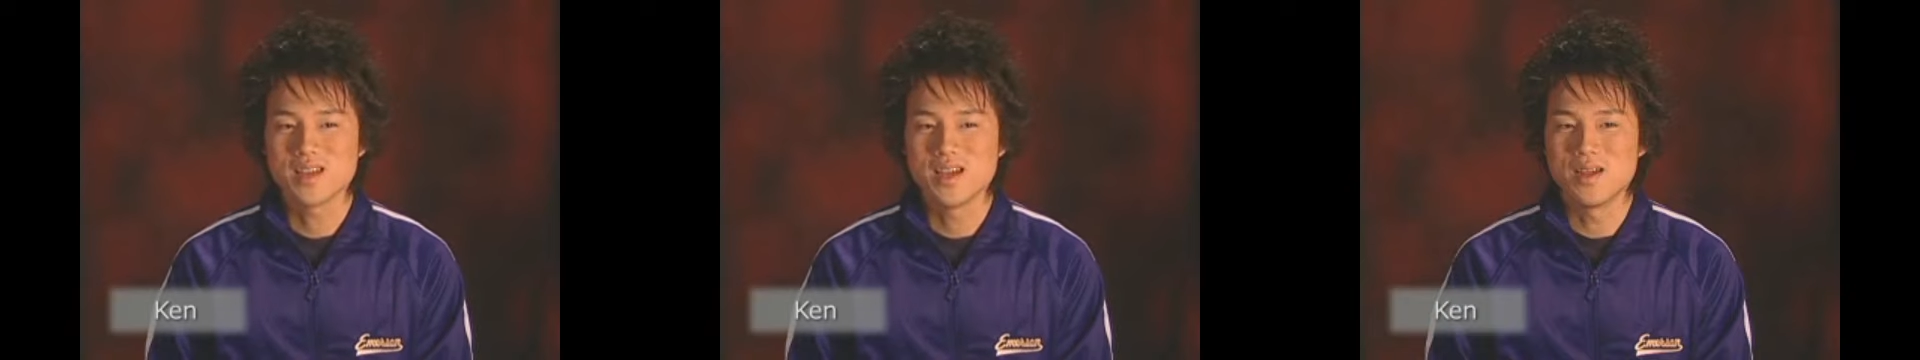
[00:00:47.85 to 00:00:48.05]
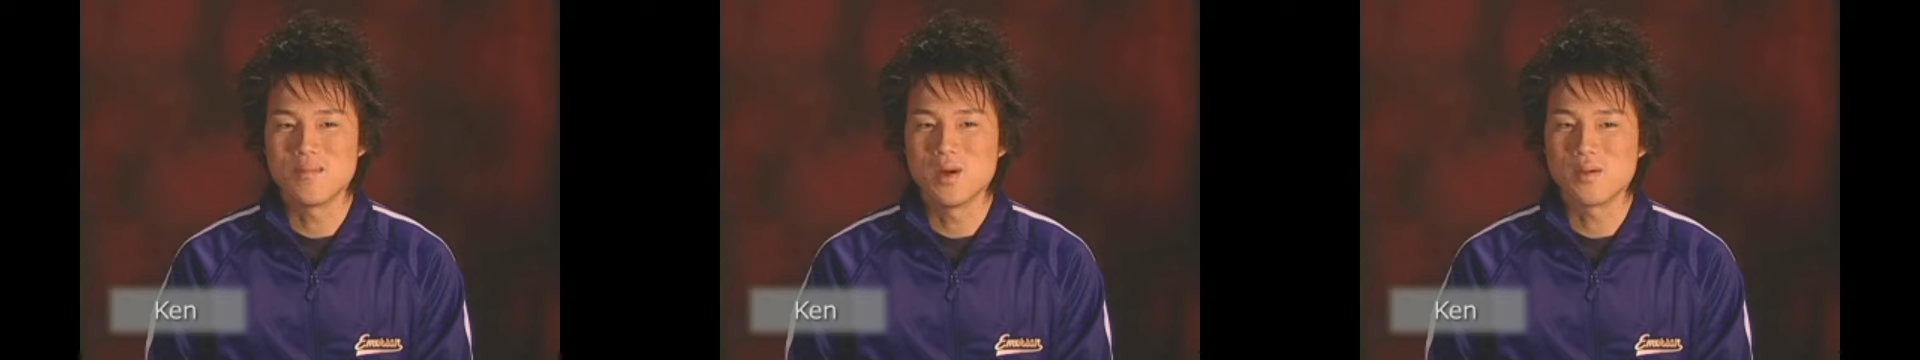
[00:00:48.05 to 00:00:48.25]

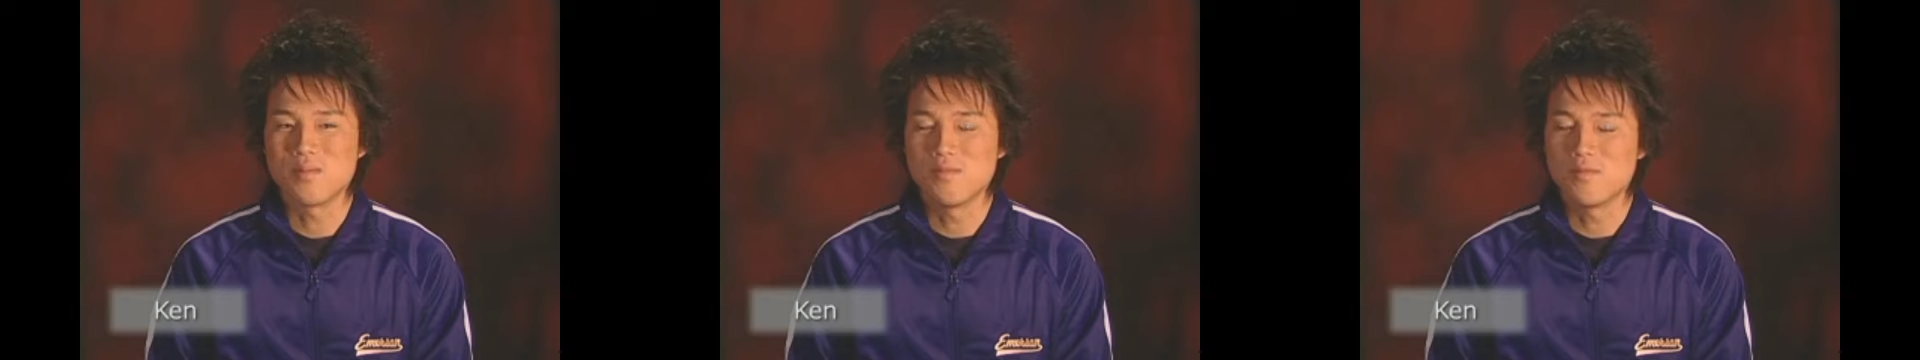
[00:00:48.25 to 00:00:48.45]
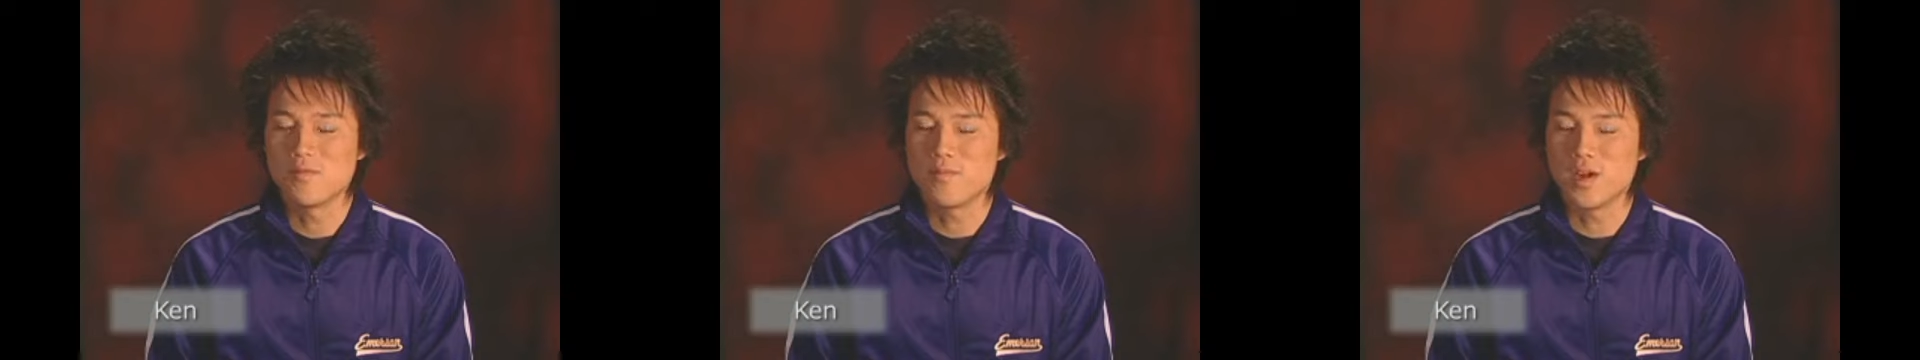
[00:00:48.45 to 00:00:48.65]
and my
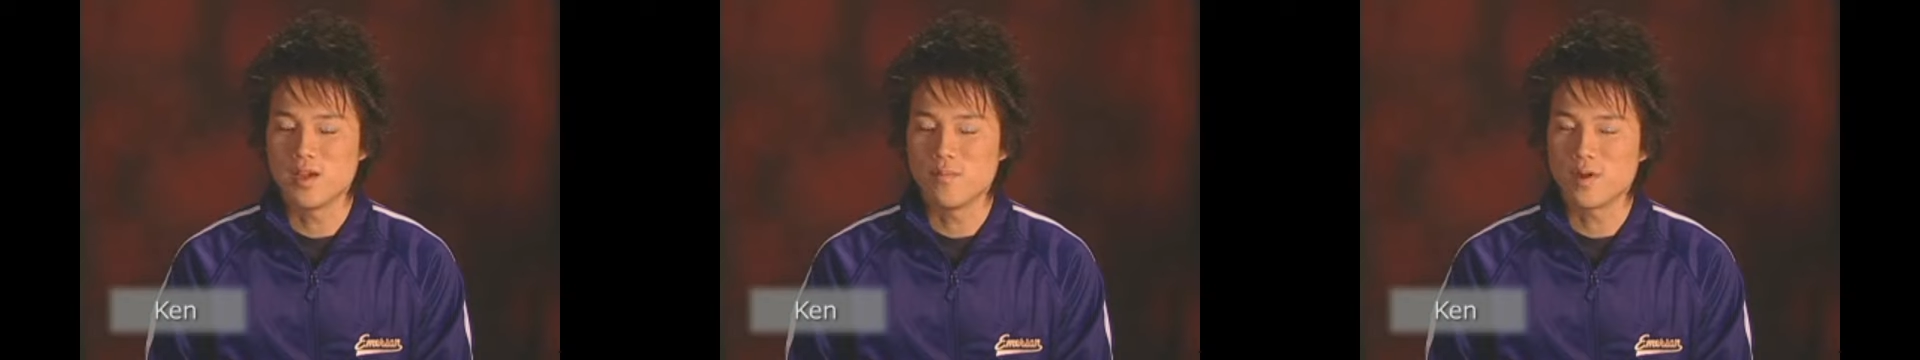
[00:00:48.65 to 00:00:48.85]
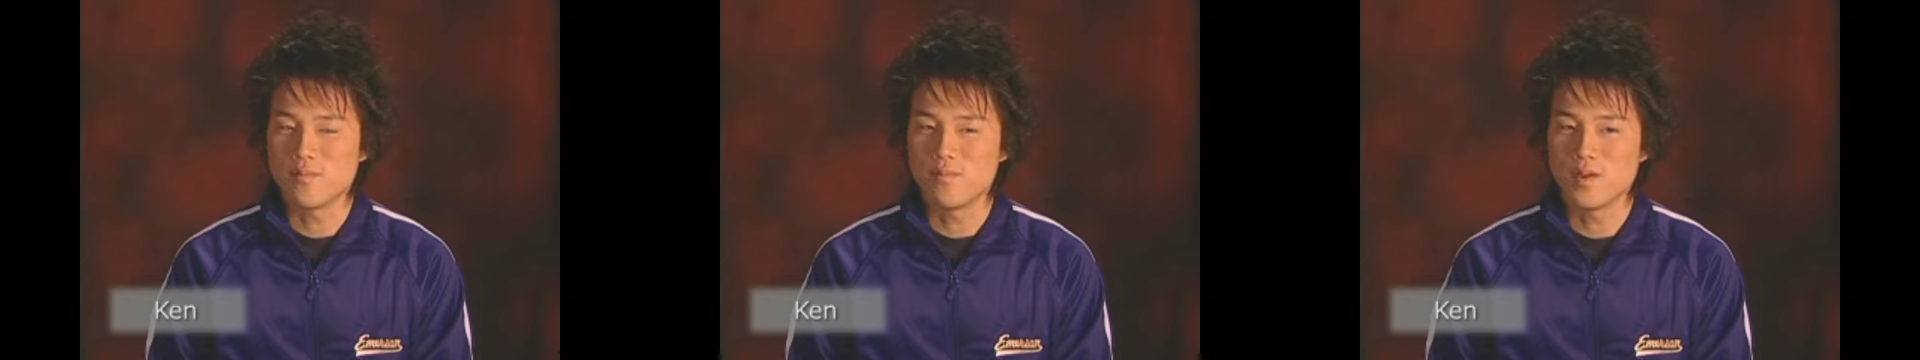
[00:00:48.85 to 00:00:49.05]

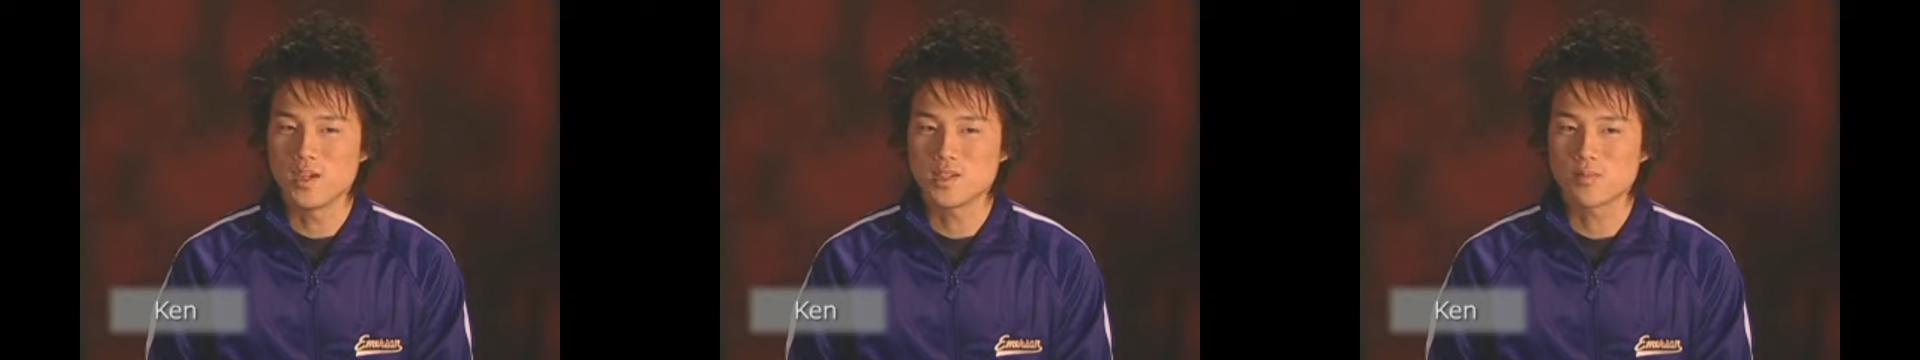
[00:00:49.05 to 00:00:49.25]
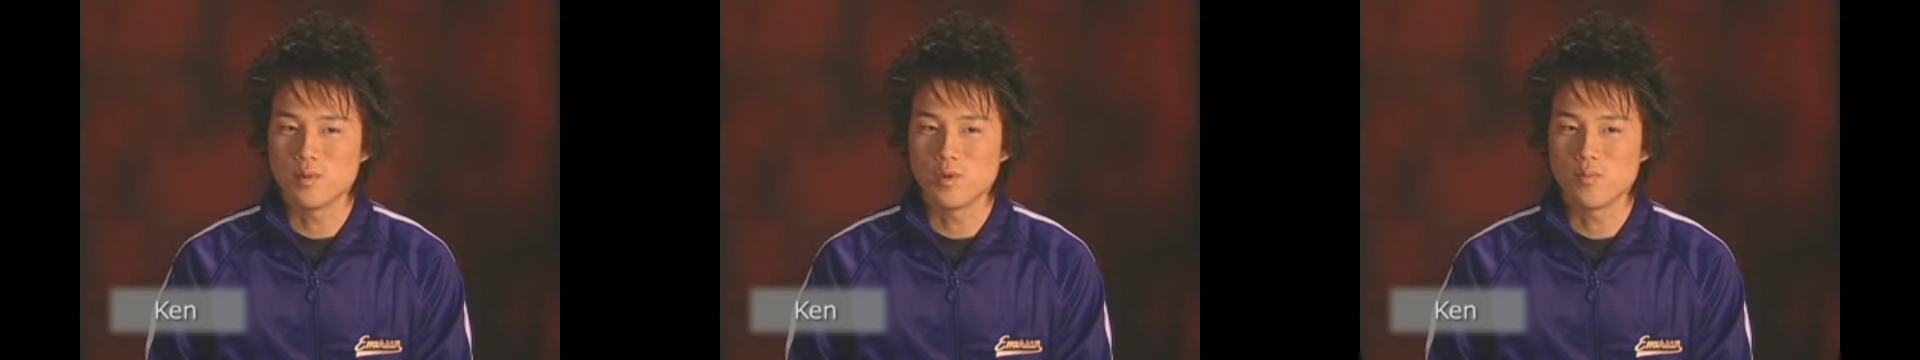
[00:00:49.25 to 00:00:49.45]
favorite
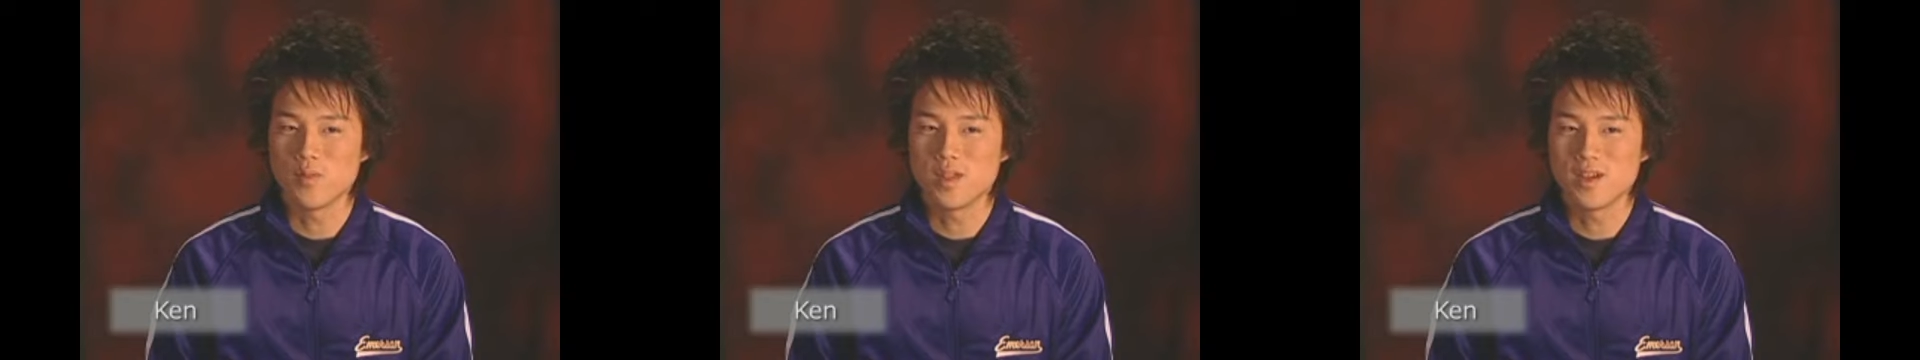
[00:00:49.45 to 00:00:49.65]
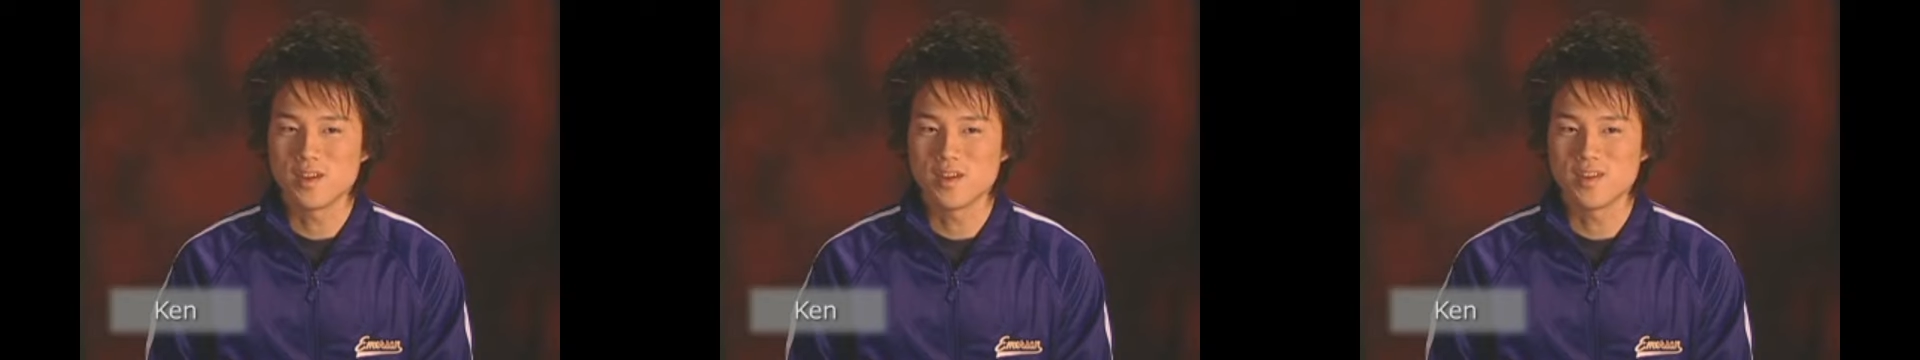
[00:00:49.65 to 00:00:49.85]
baseball
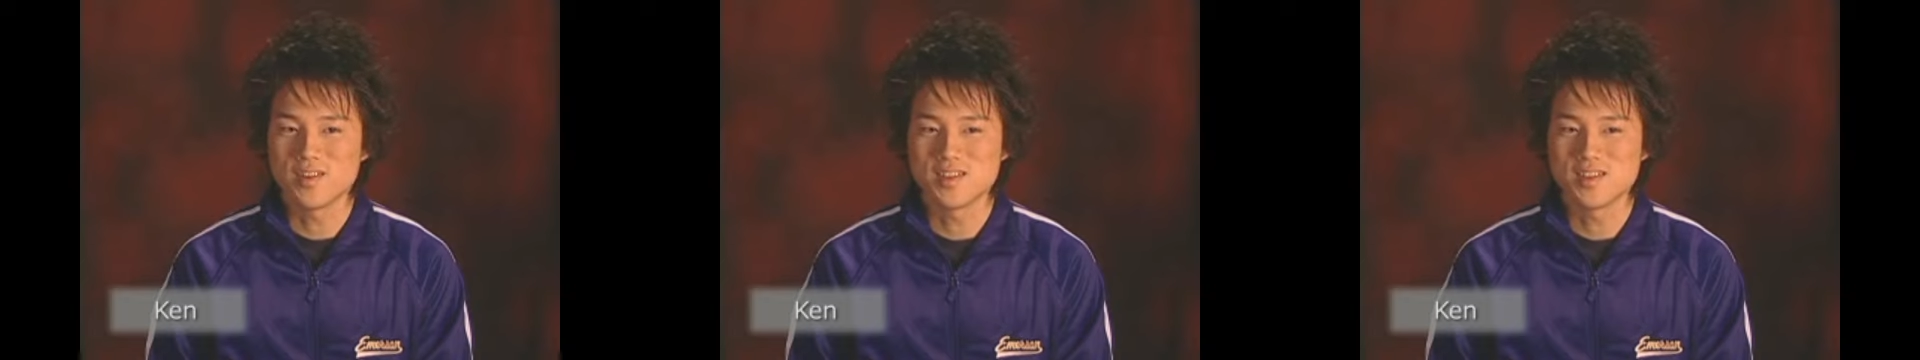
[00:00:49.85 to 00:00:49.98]
player